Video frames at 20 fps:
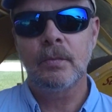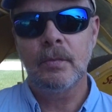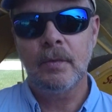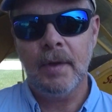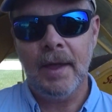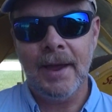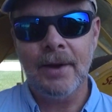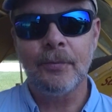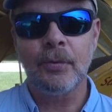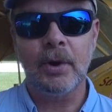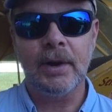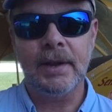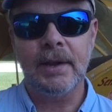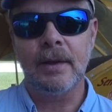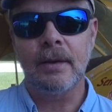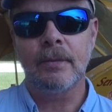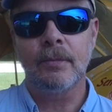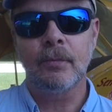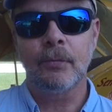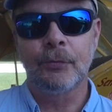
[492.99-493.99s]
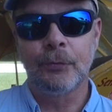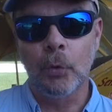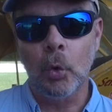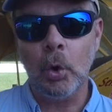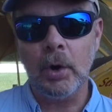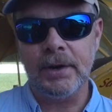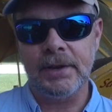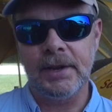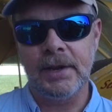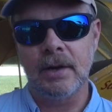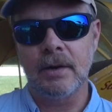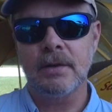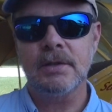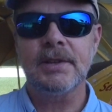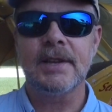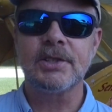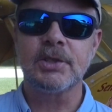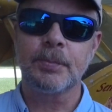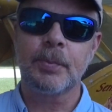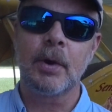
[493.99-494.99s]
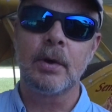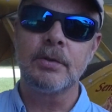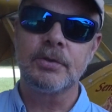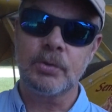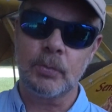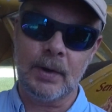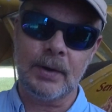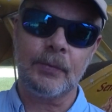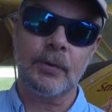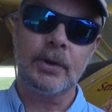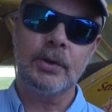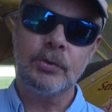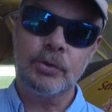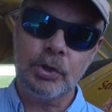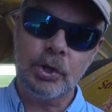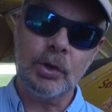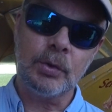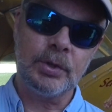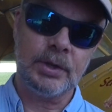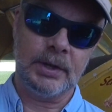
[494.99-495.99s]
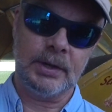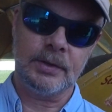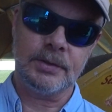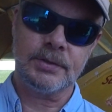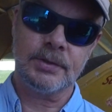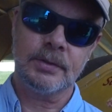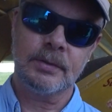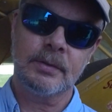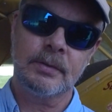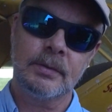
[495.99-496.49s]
every 4 years as opposed to every 2 years.